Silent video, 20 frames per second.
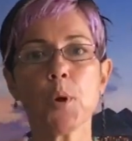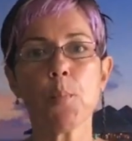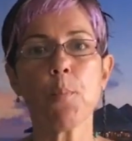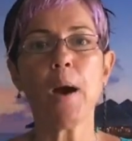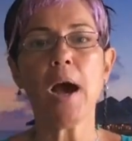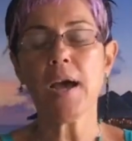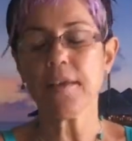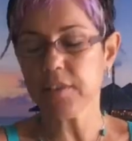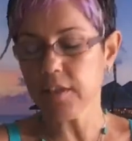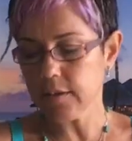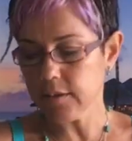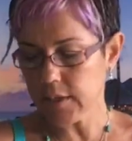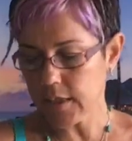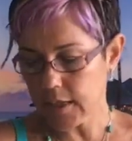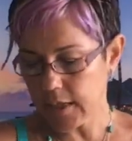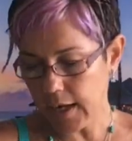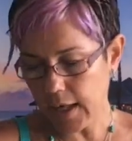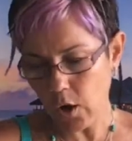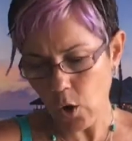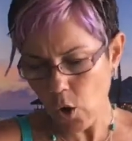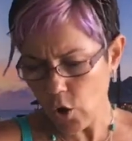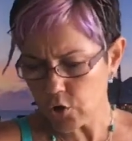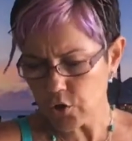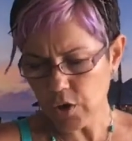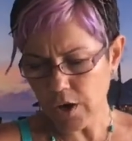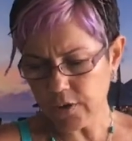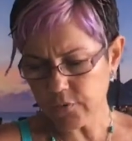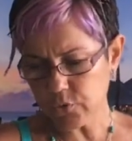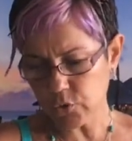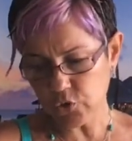providing there, like, oh, you
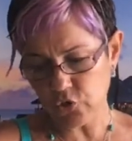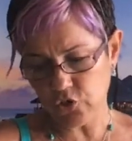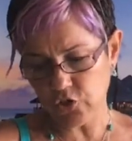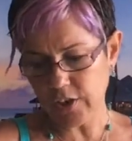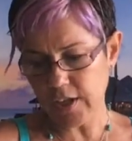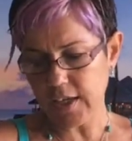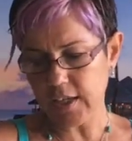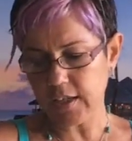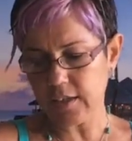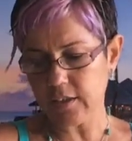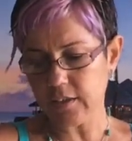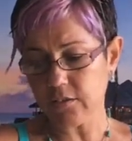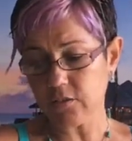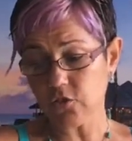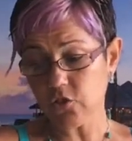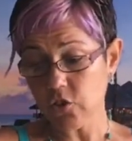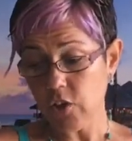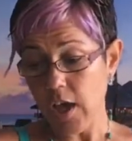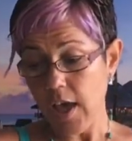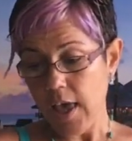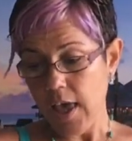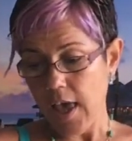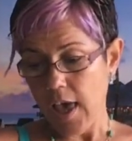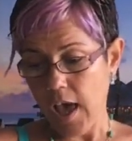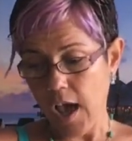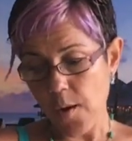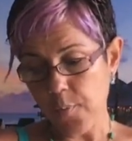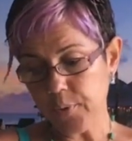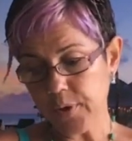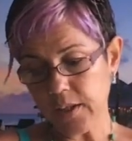have to change
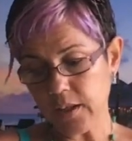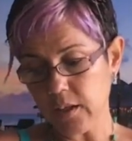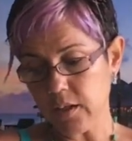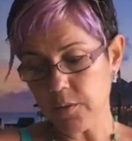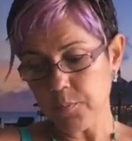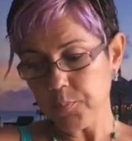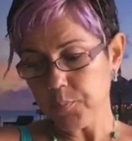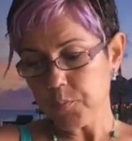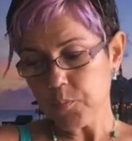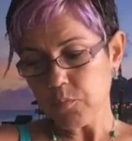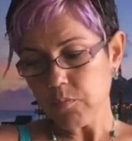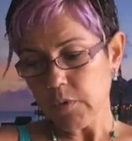every